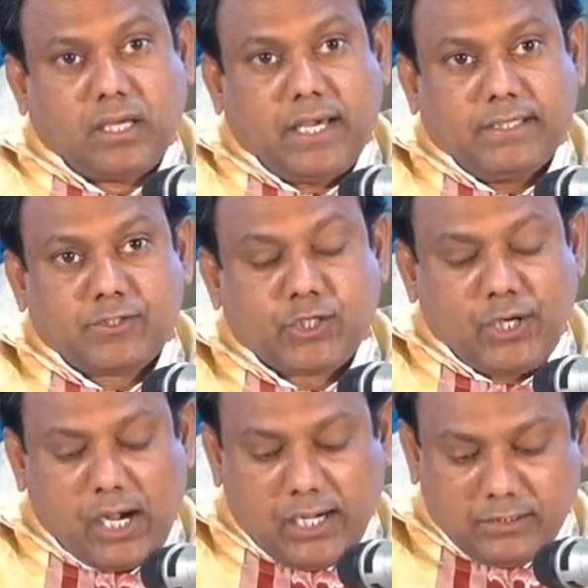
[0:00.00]
and she
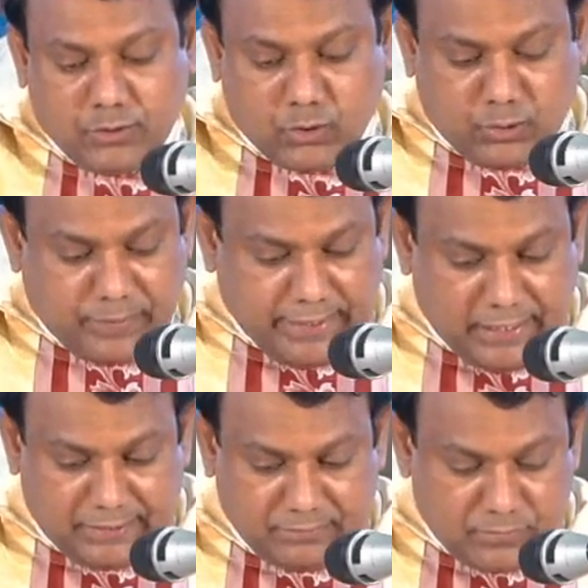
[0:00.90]
also
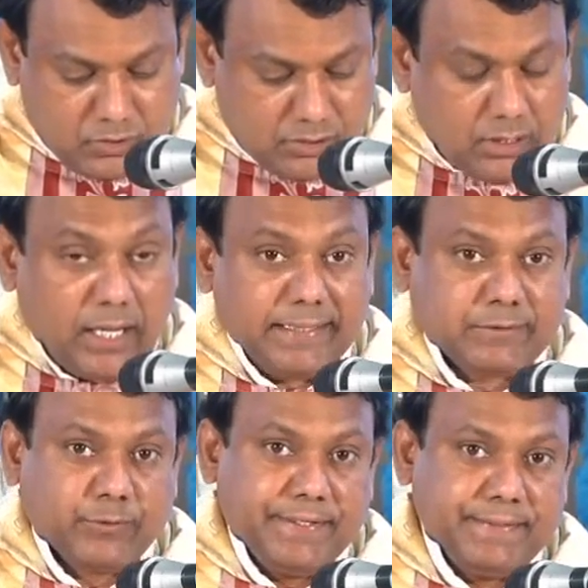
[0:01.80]
becomes a
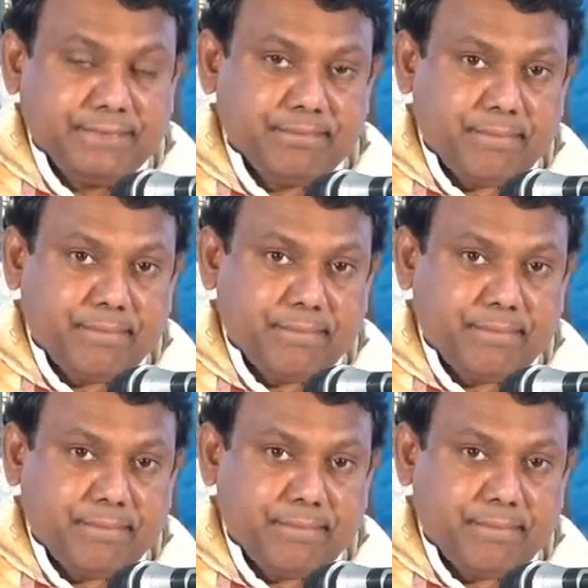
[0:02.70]
queen.